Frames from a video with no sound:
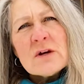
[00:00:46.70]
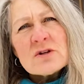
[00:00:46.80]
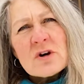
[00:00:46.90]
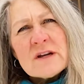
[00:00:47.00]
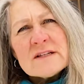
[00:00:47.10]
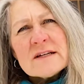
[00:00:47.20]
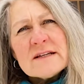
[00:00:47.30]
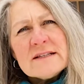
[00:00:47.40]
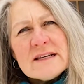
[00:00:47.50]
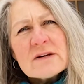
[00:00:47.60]
trying to
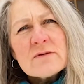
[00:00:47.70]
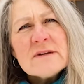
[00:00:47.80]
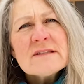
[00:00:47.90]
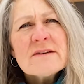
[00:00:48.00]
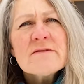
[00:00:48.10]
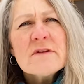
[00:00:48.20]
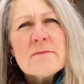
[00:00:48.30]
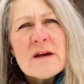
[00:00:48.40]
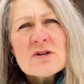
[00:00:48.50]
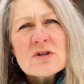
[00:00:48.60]
decrease
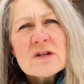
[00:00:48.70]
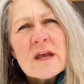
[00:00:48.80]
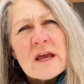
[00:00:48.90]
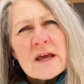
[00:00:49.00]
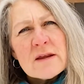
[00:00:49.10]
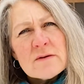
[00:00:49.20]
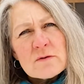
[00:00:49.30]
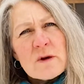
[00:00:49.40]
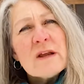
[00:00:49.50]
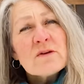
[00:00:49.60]
inflammation and
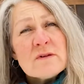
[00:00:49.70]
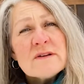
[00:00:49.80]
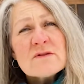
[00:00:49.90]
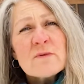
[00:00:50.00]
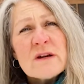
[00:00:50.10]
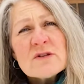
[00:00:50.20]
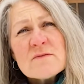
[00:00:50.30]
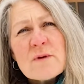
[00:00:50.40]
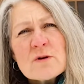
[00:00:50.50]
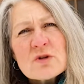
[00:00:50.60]
increase range of
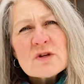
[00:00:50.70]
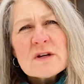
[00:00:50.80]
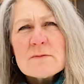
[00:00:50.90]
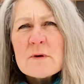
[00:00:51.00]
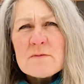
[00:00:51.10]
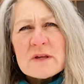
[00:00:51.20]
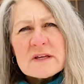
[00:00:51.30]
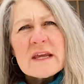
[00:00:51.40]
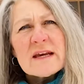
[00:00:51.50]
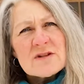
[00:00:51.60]
motion and
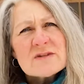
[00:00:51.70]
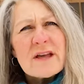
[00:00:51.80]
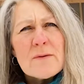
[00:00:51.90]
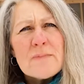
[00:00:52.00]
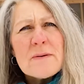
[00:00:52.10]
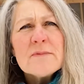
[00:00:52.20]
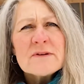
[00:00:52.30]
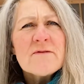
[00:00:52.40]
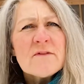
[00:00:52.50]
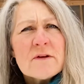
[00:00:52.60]
mobility and just help people to
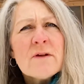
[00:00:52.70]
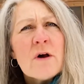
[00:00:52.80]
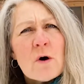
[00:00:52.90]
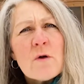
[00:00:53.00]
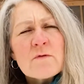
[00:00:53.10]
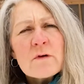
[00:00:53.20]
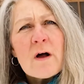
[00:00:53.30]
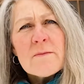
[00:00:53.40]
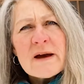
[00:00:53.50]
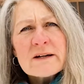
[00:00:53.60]
feel overall
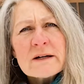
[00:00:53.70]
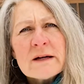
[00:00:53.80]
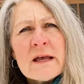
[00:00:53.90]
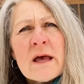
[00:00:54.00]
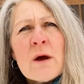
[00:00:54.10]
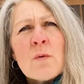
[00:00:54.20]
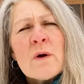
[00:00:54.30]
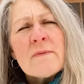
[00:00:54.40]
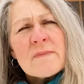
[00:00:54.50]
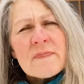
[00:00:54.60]
better.
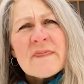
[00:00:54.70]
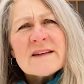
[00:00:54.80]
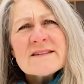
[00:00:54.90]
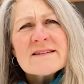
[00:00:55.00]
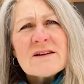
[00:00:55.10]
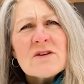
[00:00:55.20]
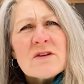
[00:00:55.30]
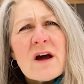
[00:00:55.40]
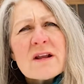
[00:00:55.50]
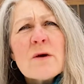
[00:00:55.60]
Well, that's
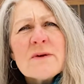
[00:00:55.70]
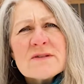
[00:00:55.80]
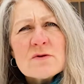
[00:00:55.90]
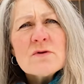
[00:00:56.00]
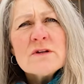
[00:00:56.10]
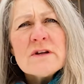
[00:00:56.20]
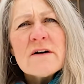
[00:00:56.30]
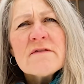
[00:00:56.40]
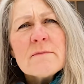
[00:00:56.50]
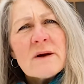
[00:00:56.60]
not always good
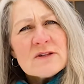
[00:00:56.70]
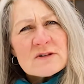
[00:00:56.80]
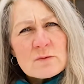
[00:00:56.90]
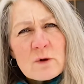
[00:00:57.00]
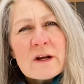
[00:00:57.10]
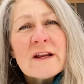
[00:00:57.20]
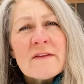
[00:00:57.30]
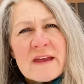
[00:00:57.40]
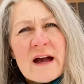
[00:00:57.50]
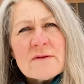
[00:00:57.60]
enough by just working on
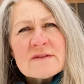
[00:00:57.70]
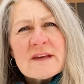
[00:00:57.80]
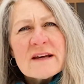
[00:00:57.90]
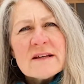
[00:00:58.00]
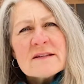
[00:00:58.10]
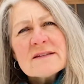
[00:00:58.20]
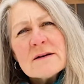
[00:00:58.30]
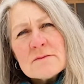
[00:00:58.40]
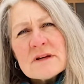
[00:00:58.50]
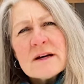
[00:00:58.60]
the outside.
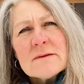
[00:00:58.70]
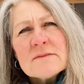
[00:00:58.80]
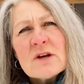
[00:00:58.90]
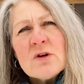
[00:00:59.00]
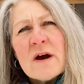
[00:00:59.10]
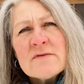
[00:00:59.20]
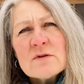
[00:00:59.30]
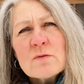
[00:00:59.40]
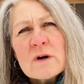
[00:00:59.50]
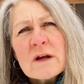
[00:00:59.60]
Sometimes you have to
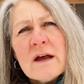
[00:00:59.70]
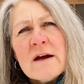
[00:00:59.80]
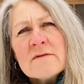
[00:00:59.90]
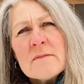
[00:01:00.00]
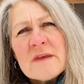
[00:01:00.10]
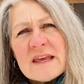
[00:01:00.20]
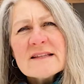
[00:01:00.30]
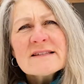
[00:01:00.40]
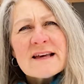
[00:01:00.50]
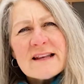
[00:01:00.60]
work from the
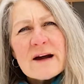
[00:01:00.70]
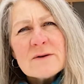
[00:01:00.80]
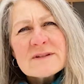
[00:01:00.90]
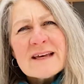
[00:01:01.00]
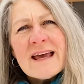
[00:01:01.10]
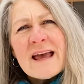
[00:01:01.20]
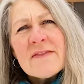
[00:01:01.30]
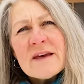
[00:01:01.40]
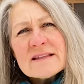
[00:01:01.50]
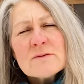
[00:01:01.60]
inside out. And
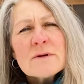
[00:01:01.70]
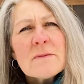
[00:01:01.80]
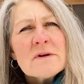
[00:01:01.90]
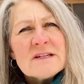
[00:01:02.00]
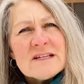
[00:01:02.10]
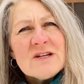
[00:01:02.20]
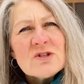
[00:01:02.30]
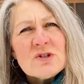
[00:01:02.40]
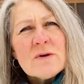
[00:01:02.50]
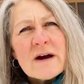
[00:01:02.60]
that's what I'm going to teach
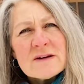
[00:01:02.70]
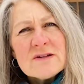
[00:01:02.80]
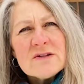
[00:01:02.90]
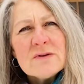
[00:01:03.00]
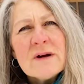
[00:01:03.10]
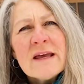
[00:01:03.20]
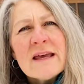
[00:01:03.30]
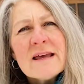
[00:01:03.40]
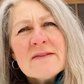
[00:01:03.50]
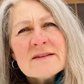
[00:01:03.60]
you how to do in the